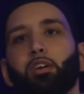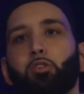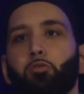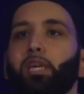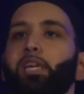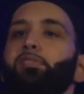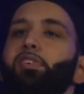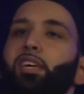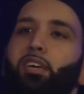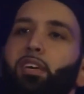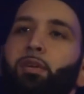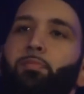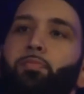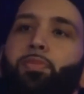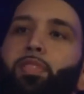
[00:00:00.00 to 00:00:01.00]
grieving.
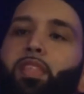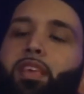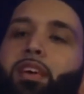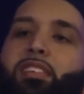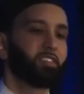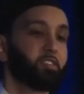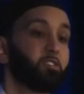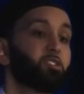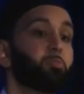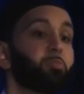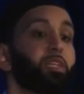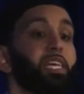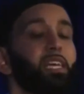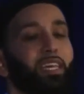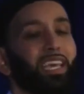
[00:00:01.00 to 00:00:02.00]
So
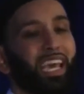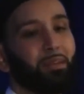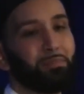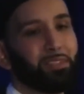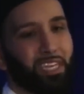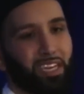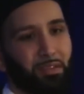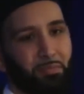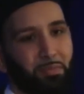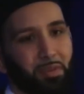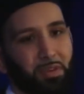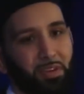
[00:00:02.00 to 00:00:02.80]
Jibreel came to him.